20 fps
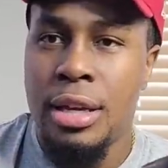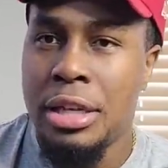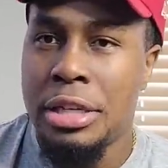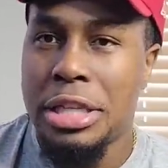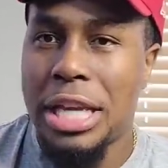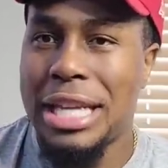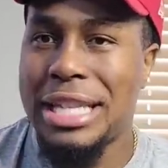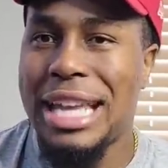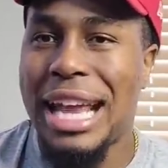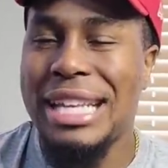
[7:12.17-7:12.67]

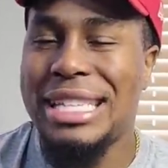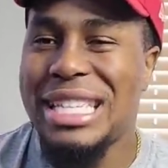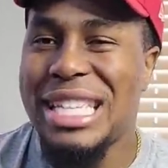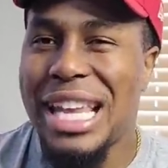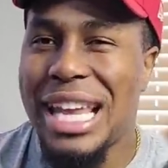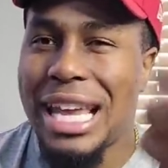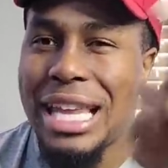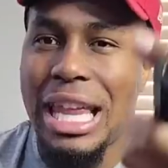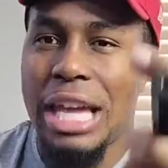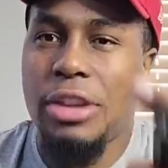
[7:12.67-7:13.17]
Like, that's
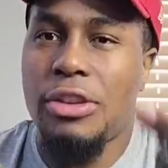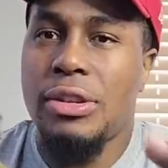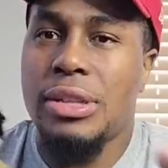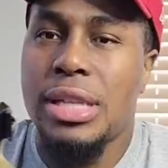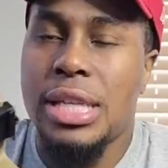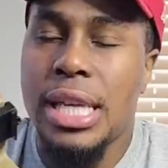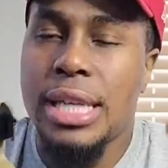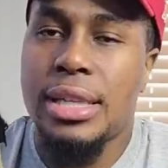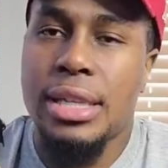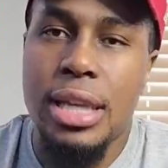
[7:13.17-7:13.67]
it. Like,
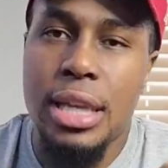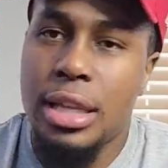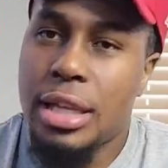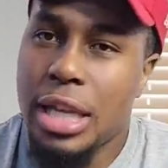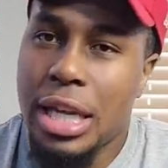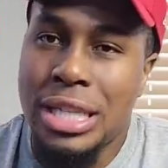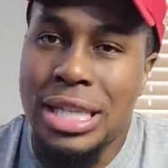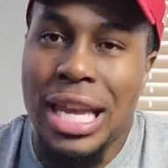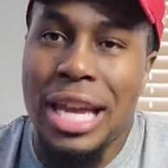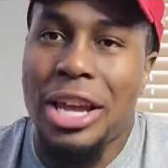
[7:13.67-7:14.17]

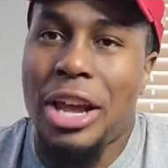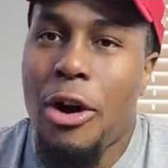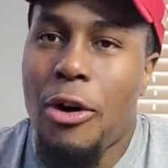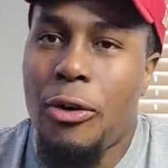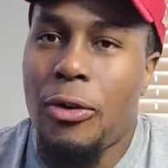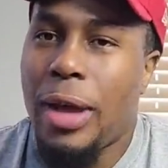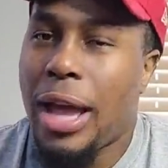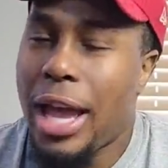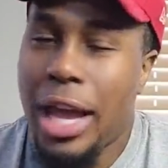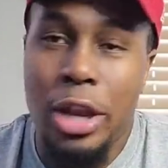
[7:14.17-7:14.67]
this can
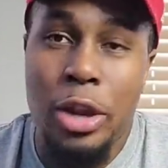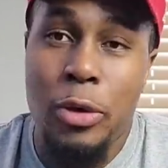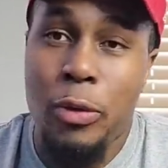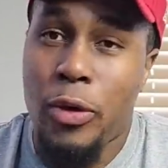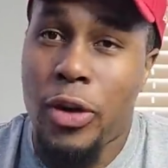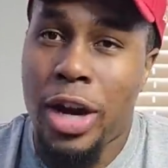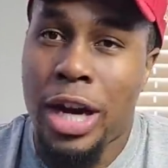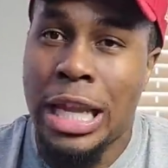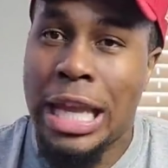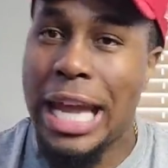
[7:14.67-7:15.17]
go
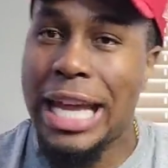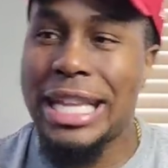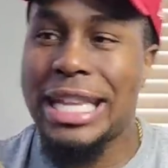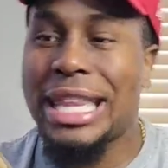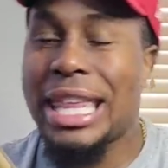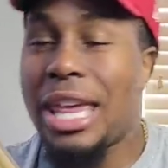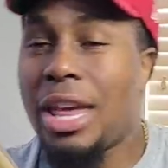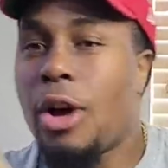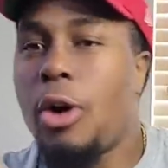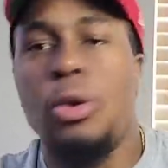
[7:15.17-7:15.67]
anywhere. Like,
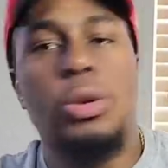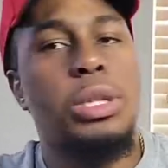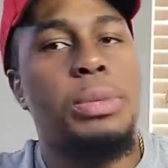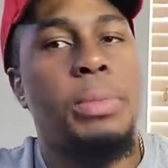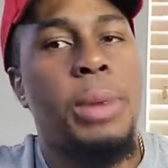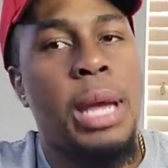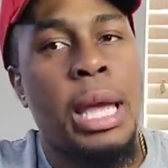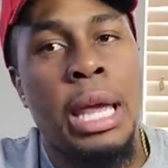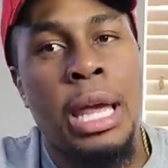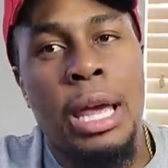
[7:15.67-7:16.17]
the
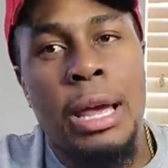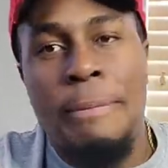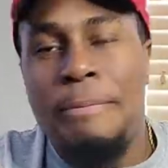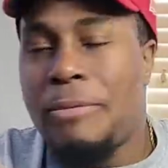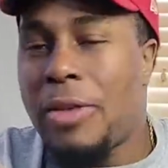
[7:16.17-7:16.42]
ultimate.